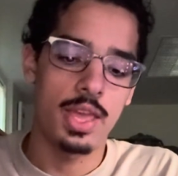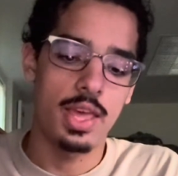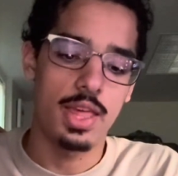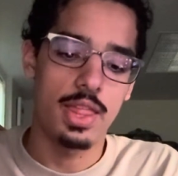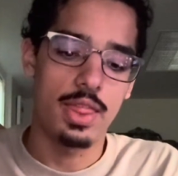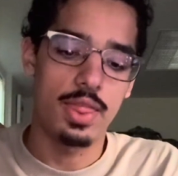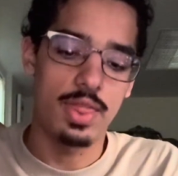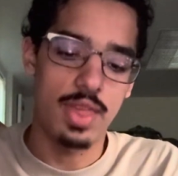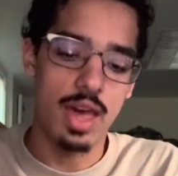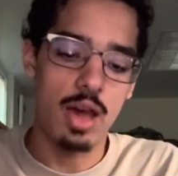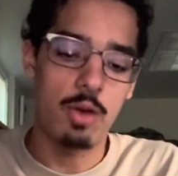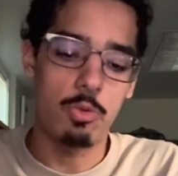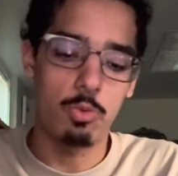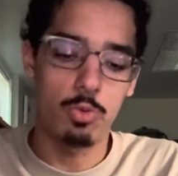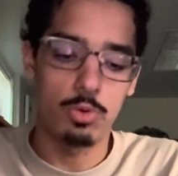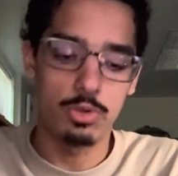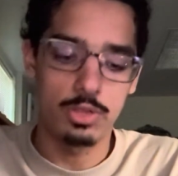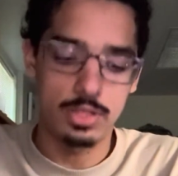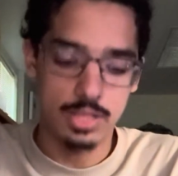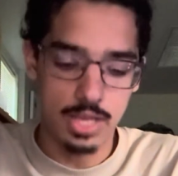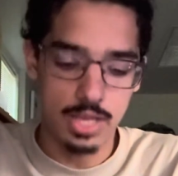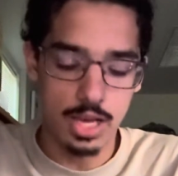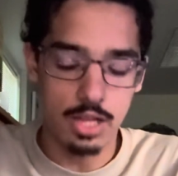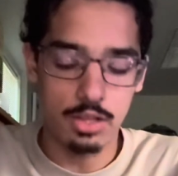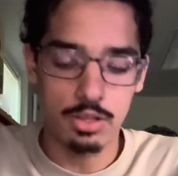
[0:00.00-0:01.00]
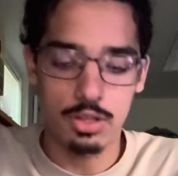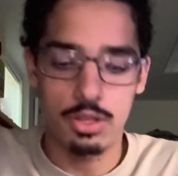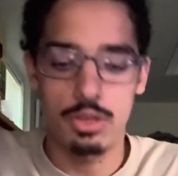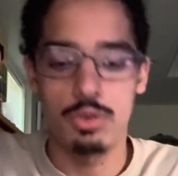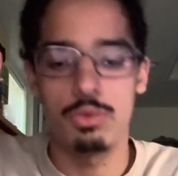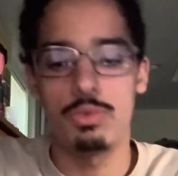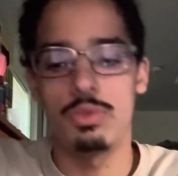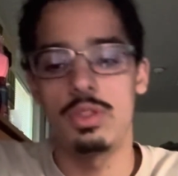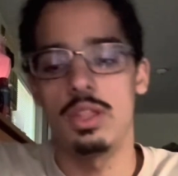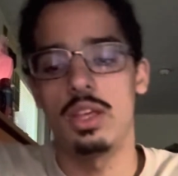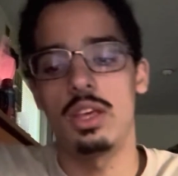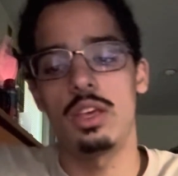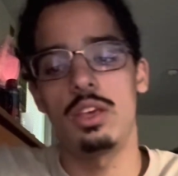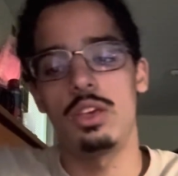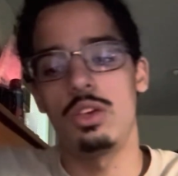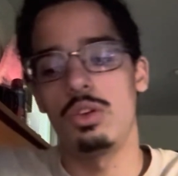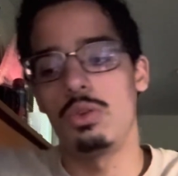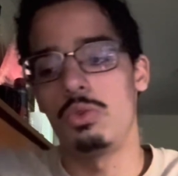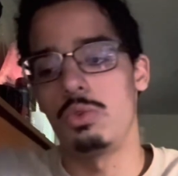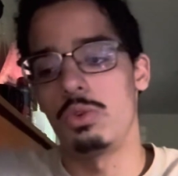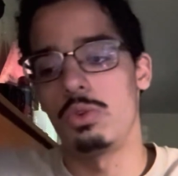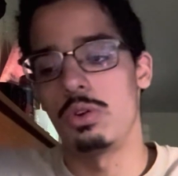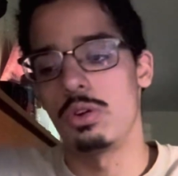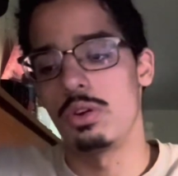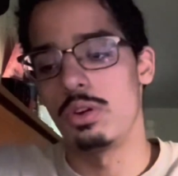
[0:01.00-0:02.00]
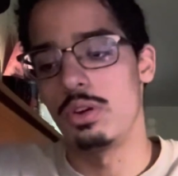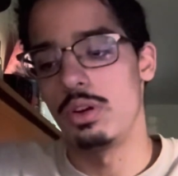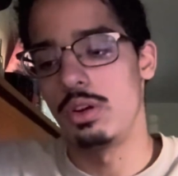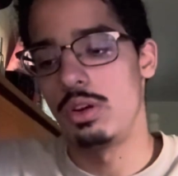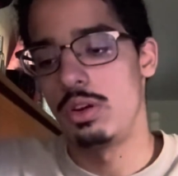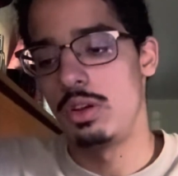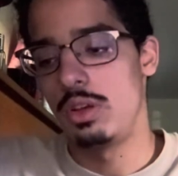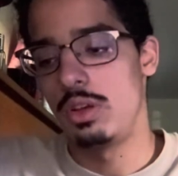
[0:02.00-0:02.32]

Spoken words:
that will tell you that your